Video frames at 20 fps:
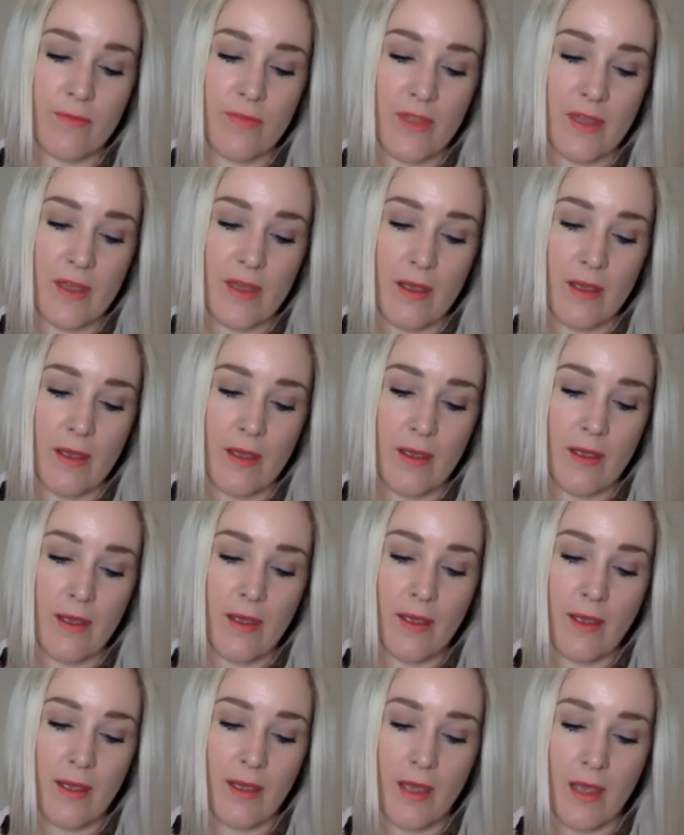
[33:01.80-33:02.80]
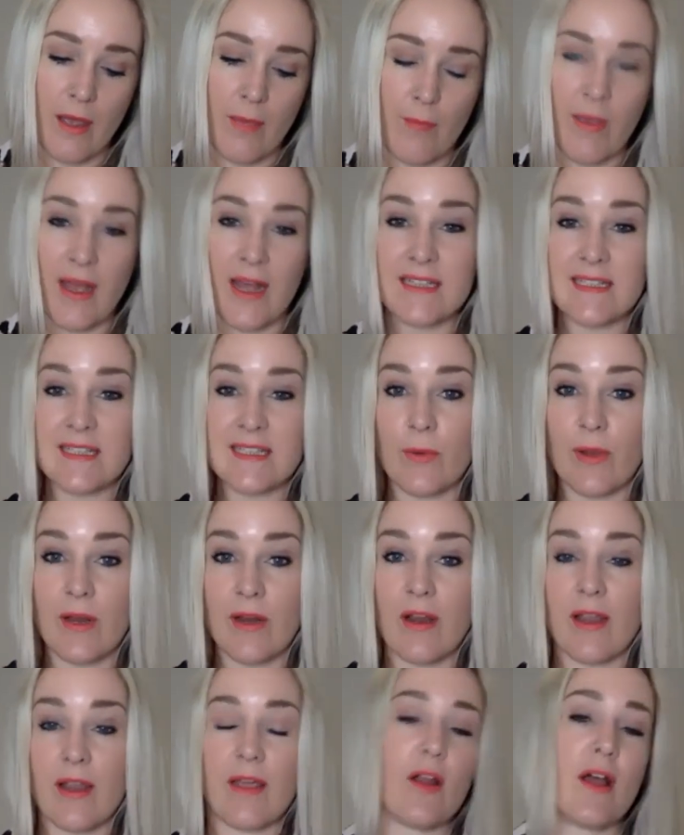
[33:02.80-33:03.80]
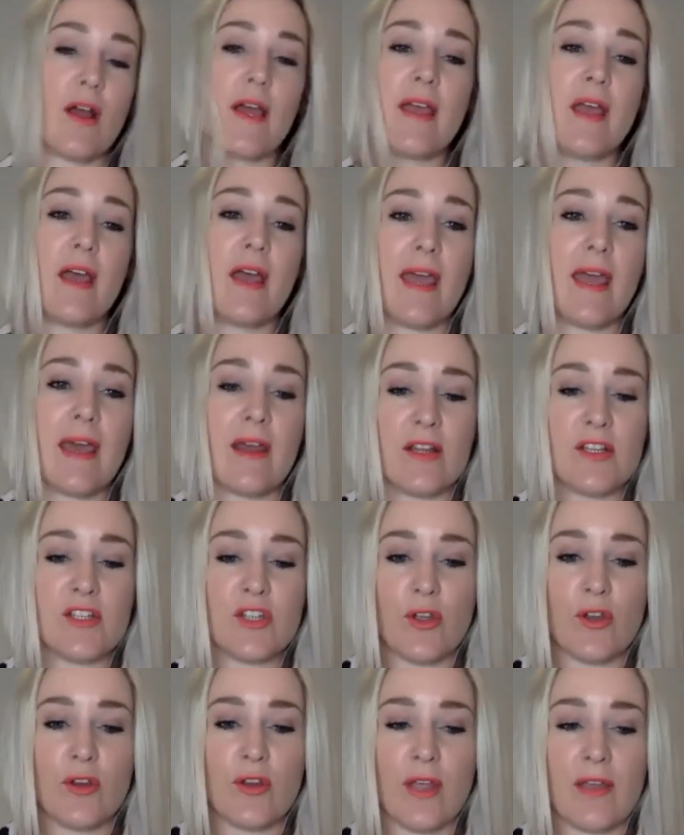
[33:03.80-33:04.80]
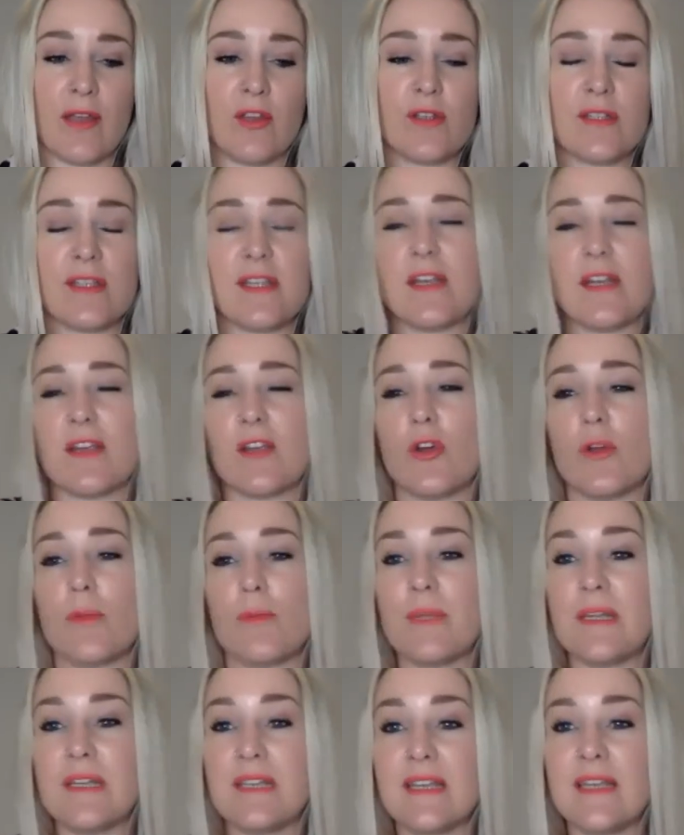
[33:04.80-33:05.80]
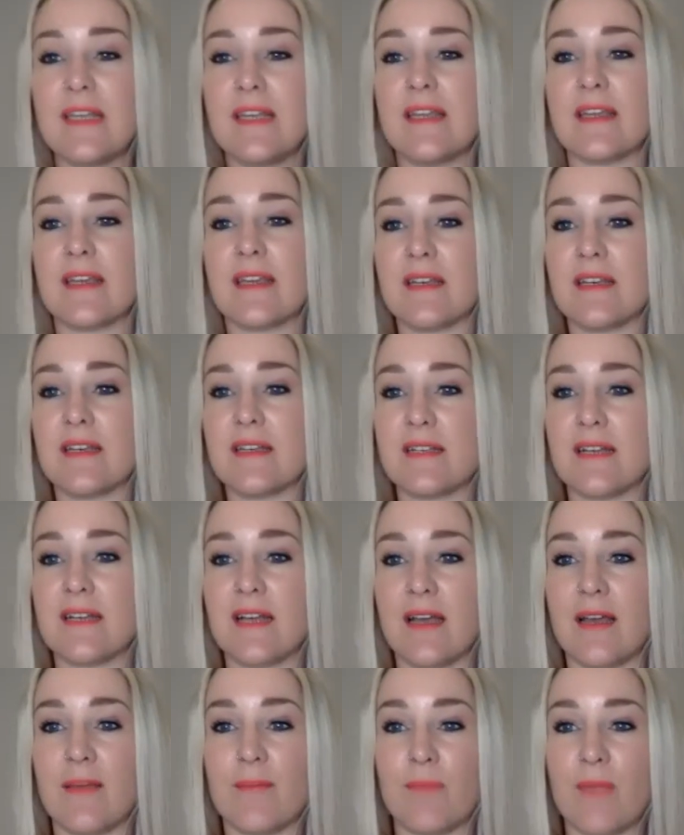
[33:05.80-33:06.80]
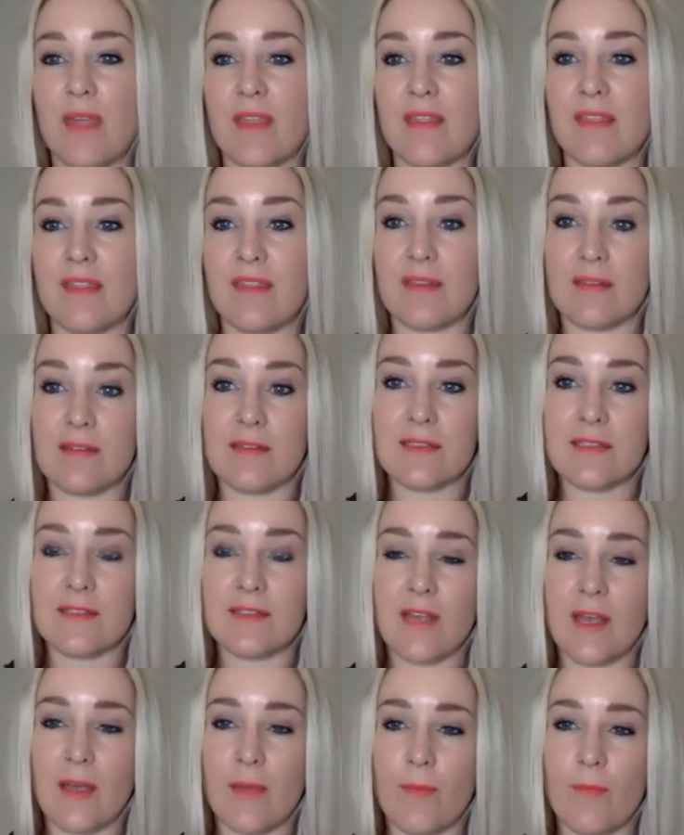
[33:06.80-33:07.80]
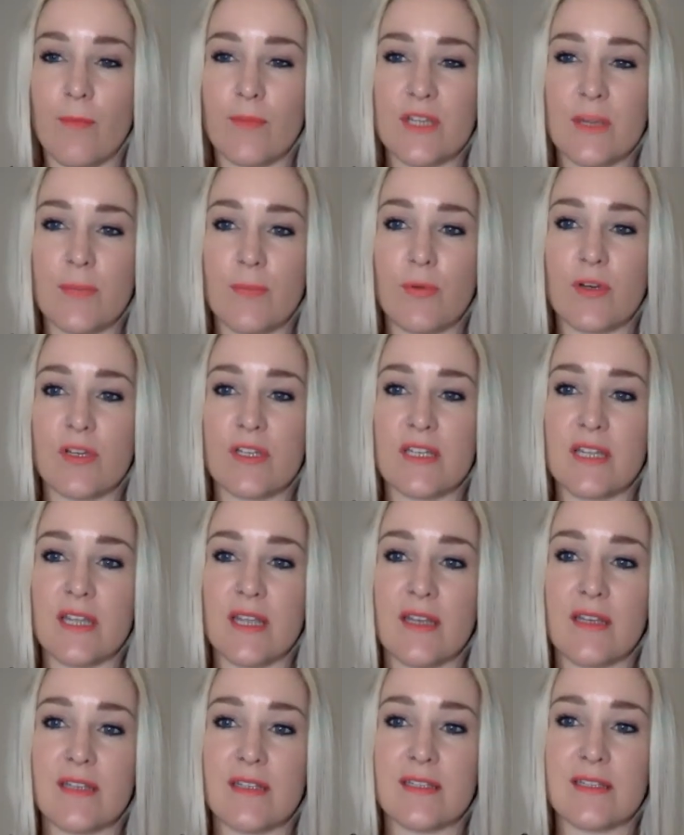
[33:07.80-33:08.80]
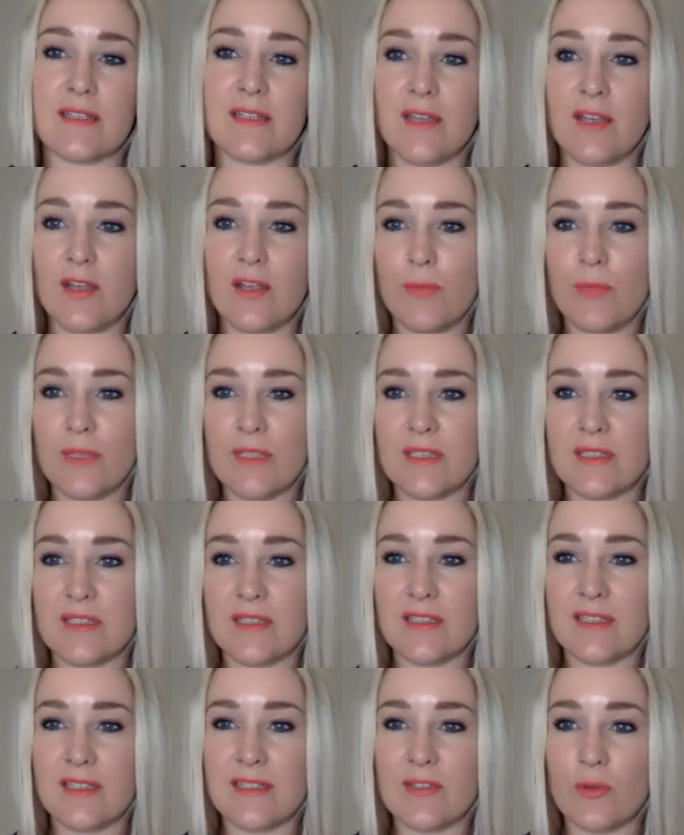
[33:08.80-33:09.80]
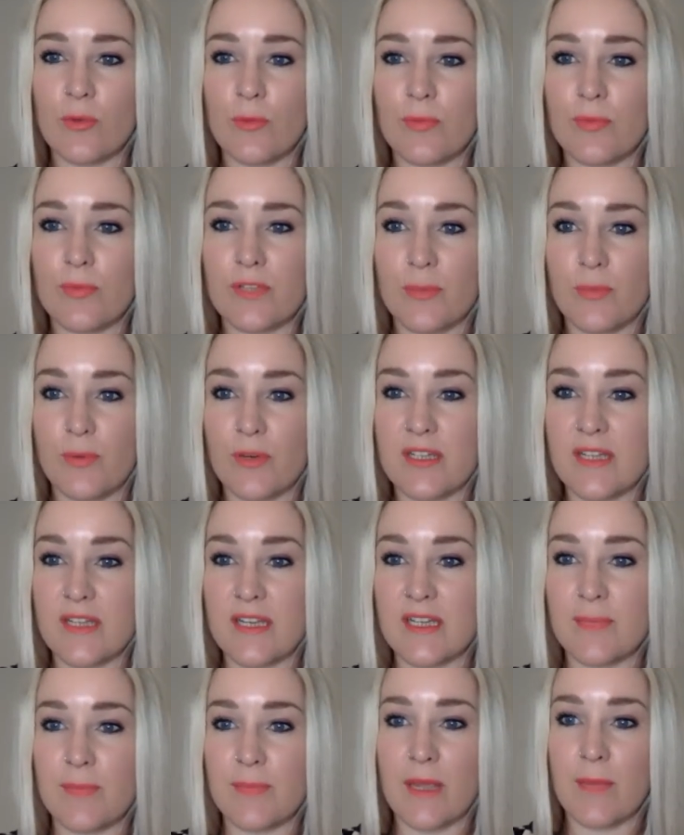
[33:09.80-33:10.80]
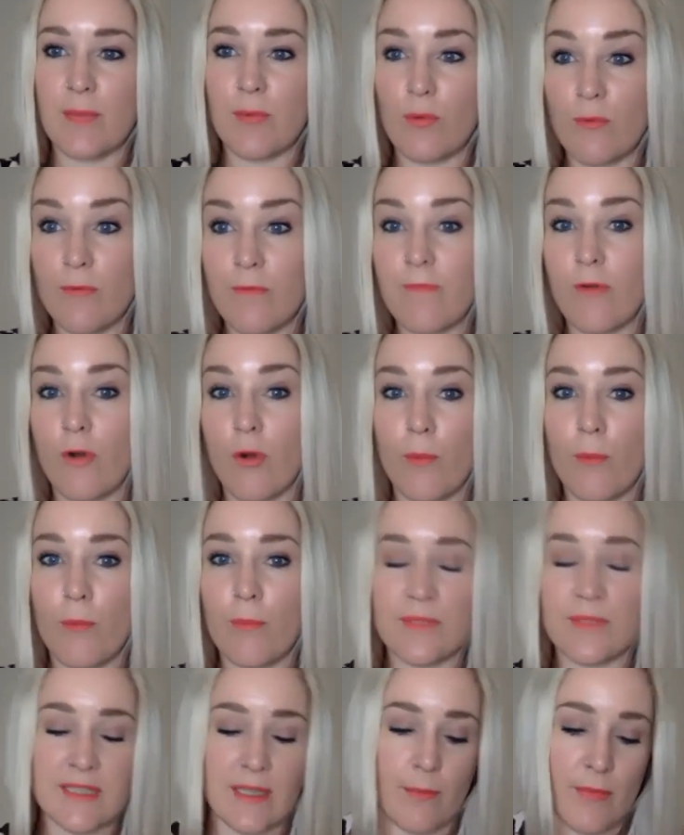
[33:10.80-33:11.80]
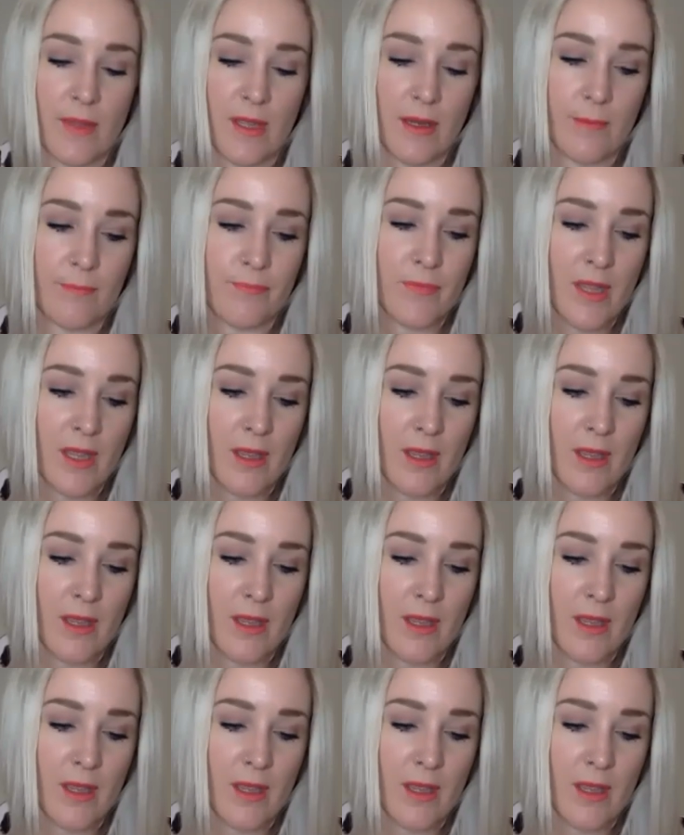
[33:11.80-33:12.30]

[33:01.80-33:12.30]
the mask wearing, and you said it could be leading into other things to protect businesses or to protect people from something.